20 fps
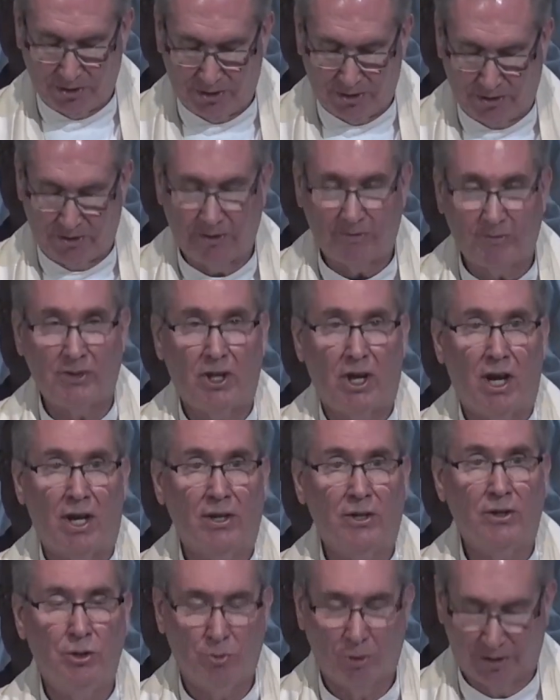to the
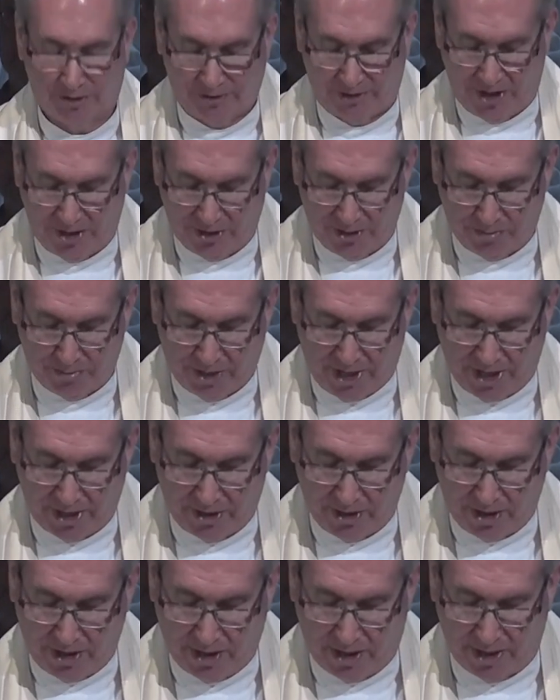flock who were sent by
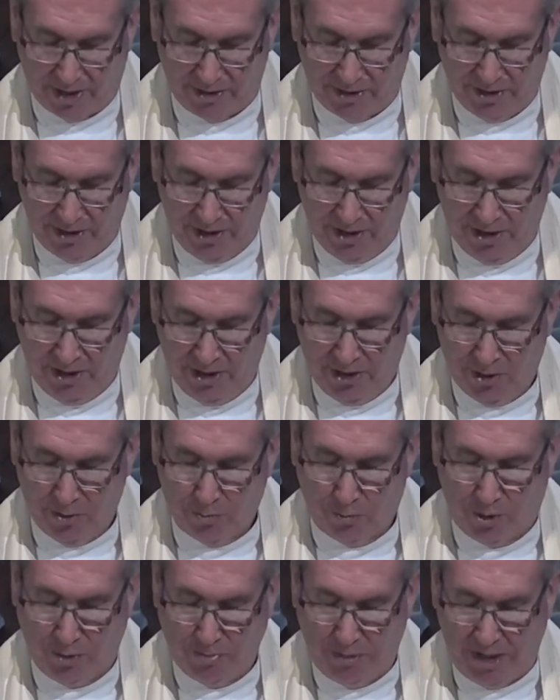God
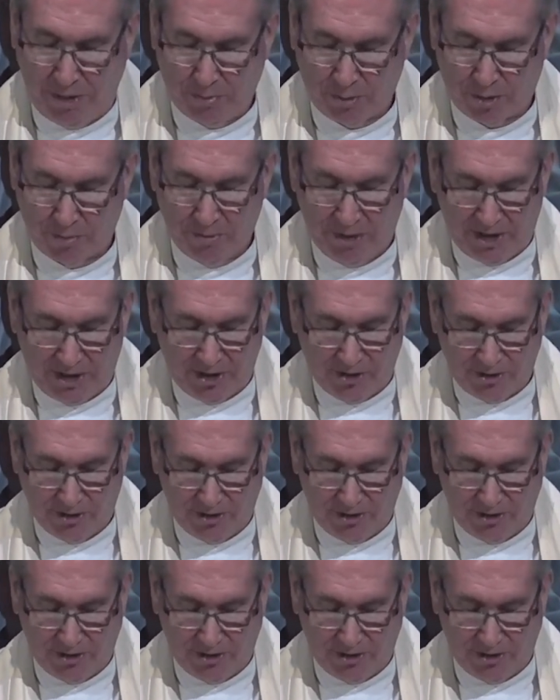would be permitted to